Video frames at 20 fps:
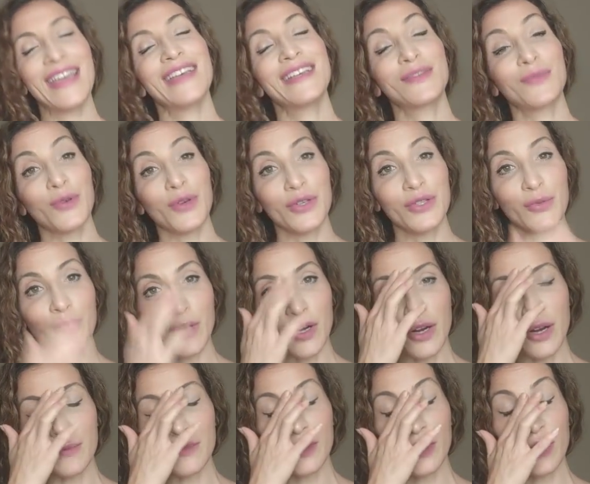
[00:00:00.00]
his words
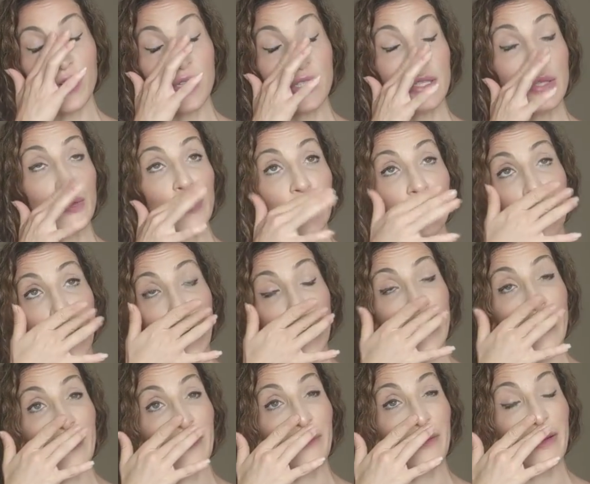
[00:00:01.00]
were, I'm sorry, guys, it's really
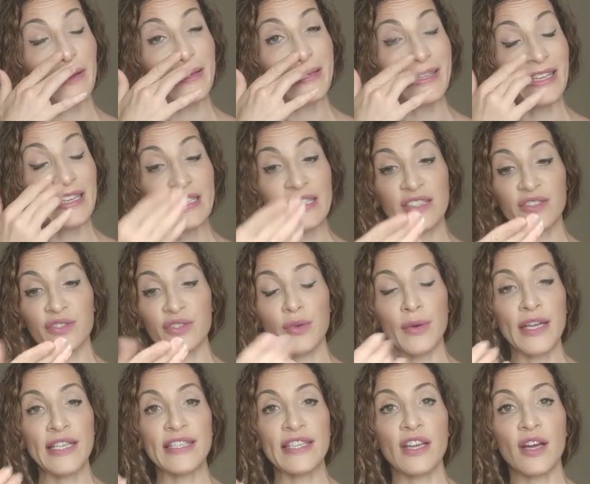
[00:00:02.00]
hot in here in front of these lights. There's
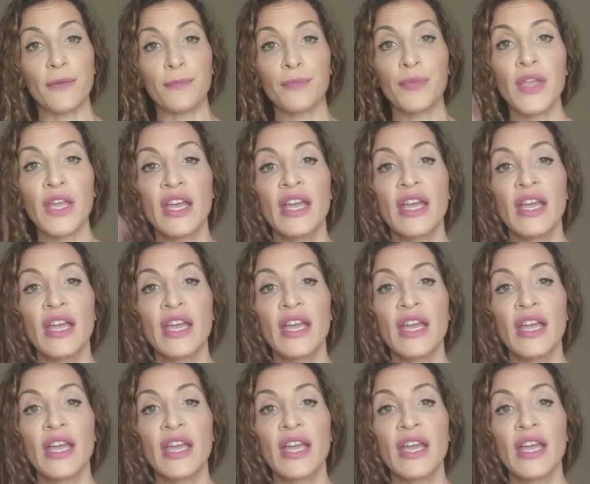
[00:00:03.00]
no AC on.